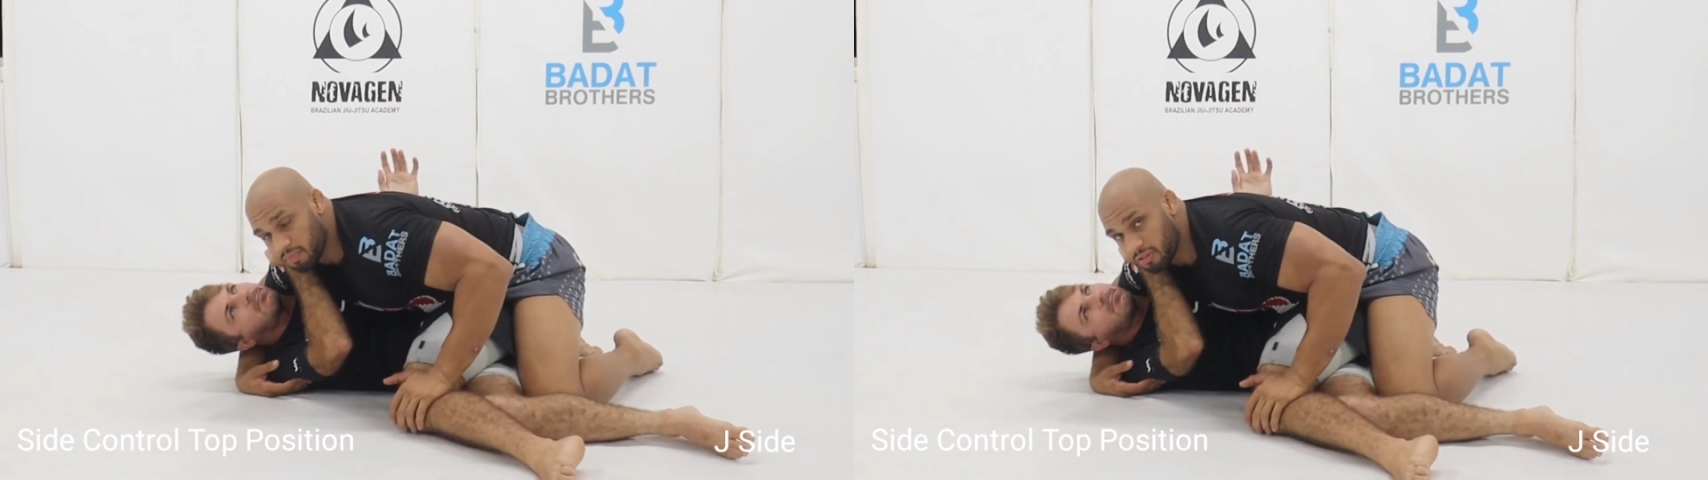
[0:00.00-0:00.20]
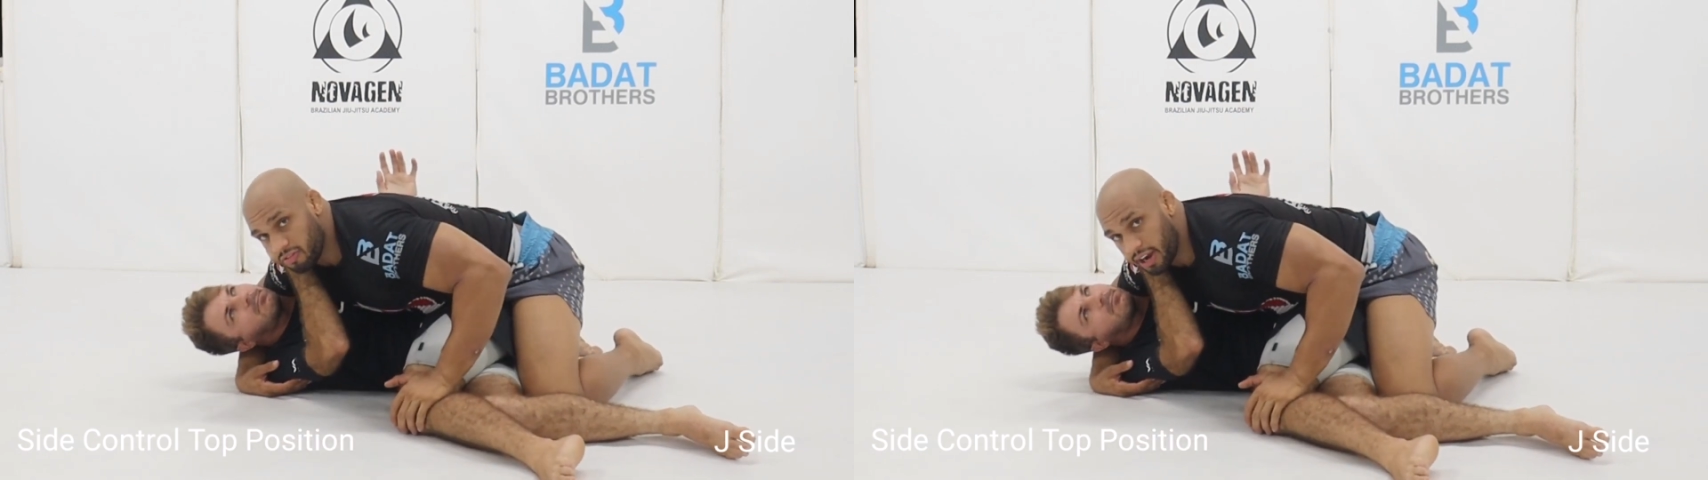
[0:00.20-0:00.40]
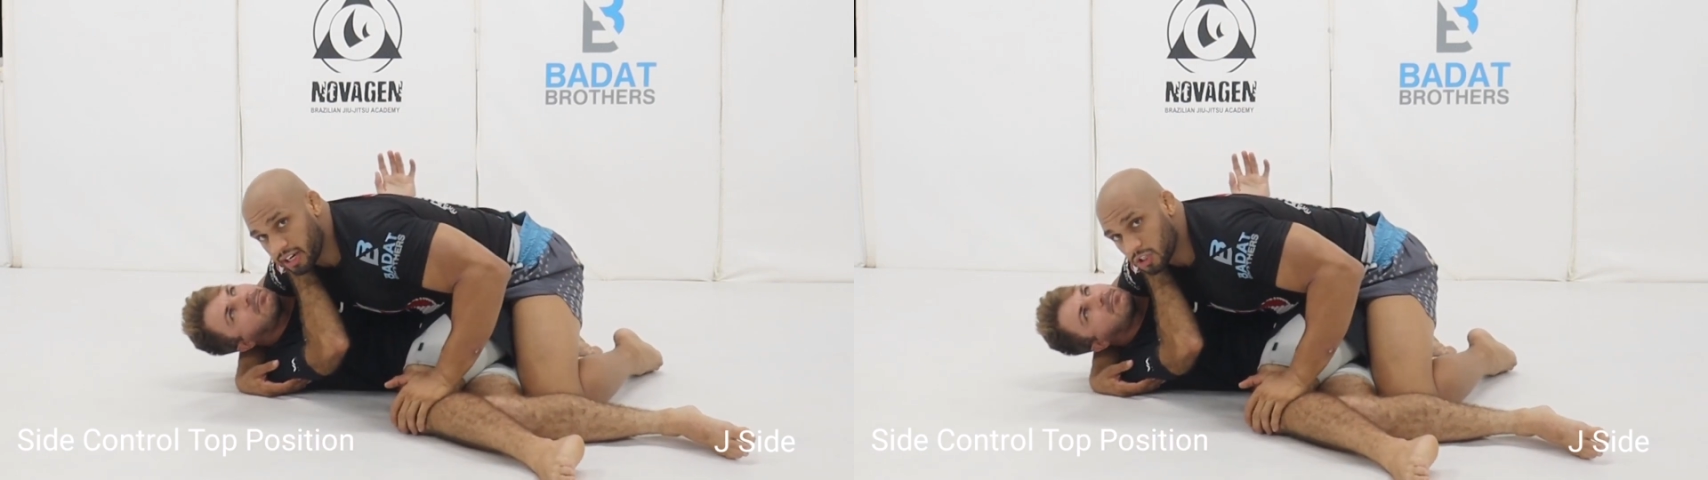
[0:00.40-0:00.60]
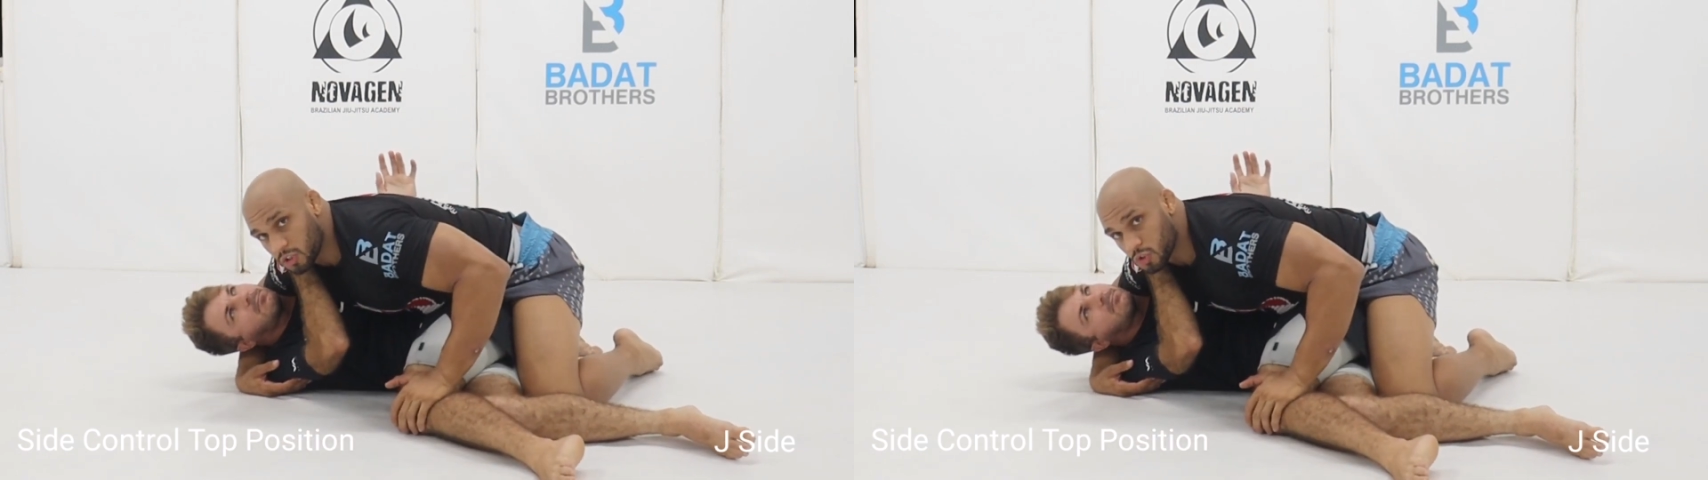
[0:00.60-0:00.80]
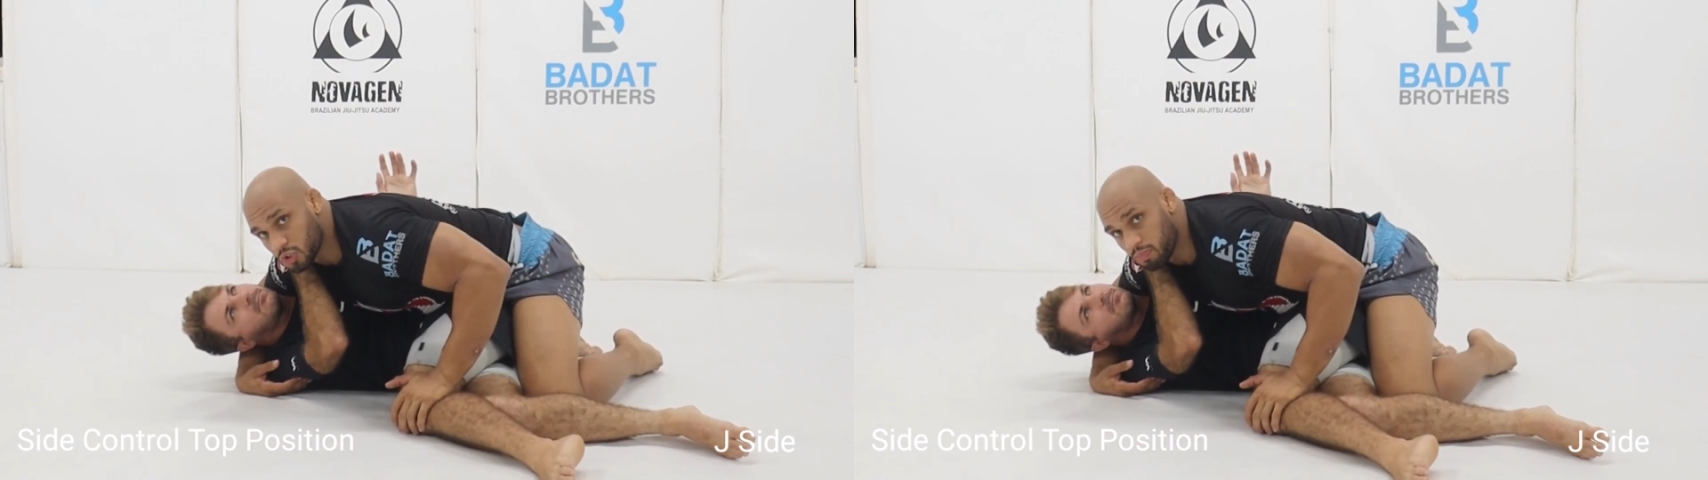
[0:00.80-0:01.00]

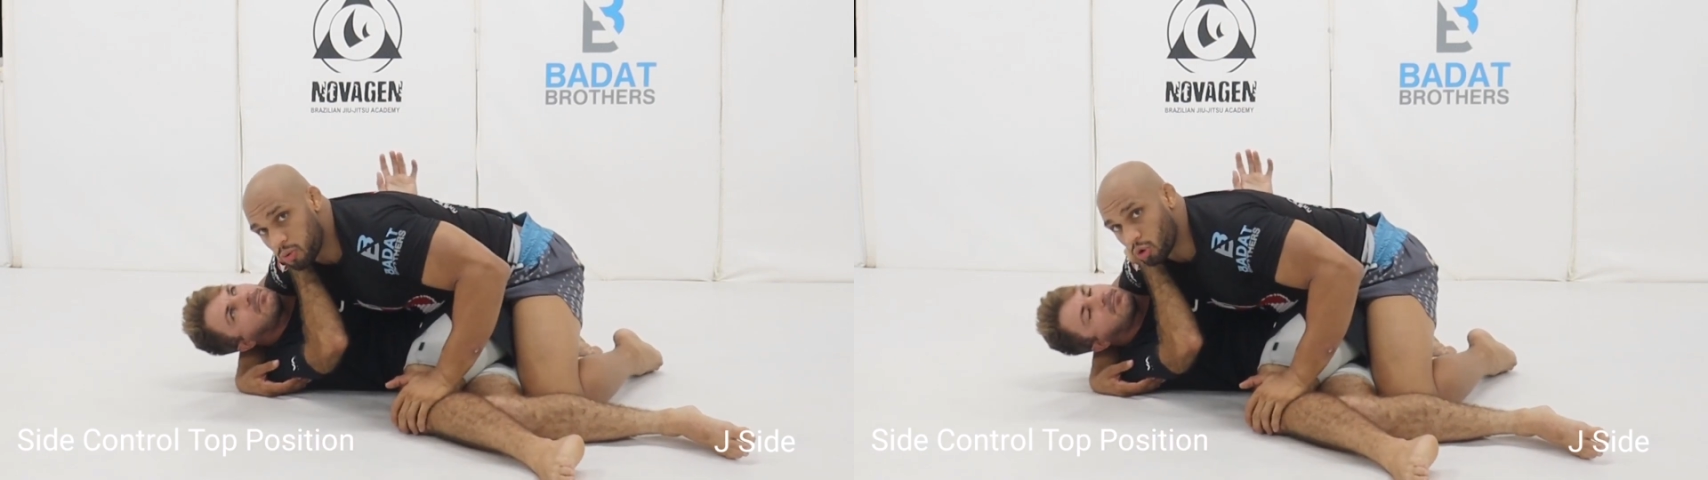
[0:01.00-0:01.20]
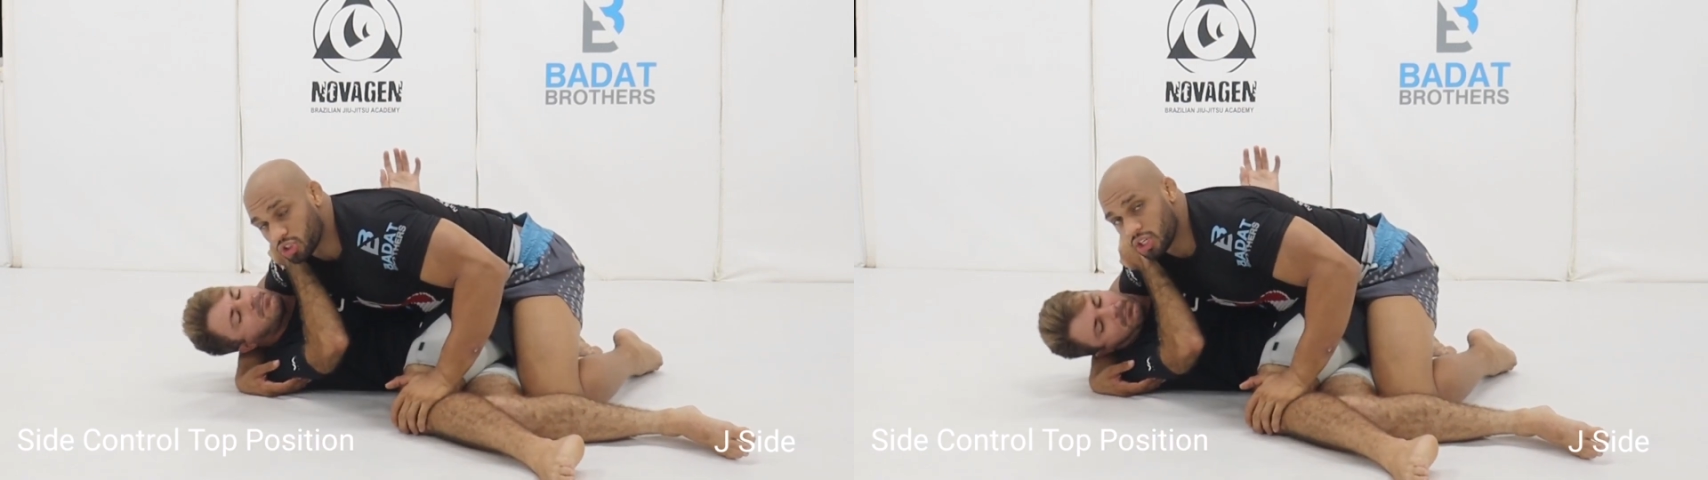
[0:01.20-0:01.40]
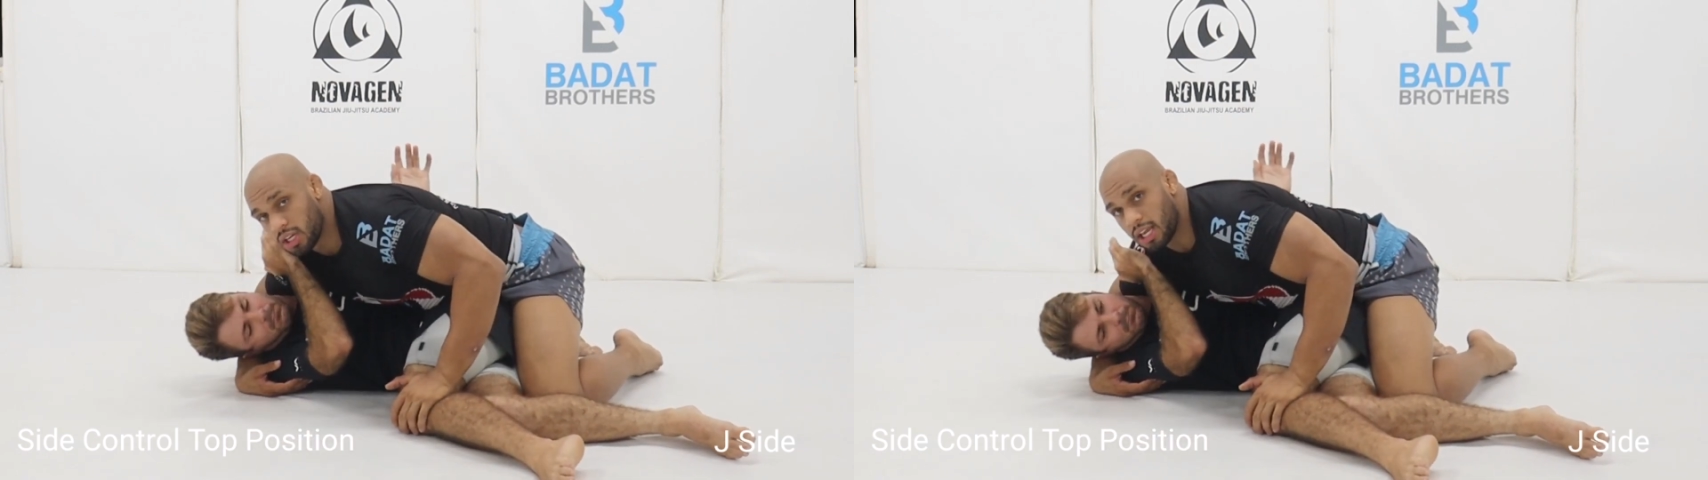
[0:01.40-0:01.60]
provide support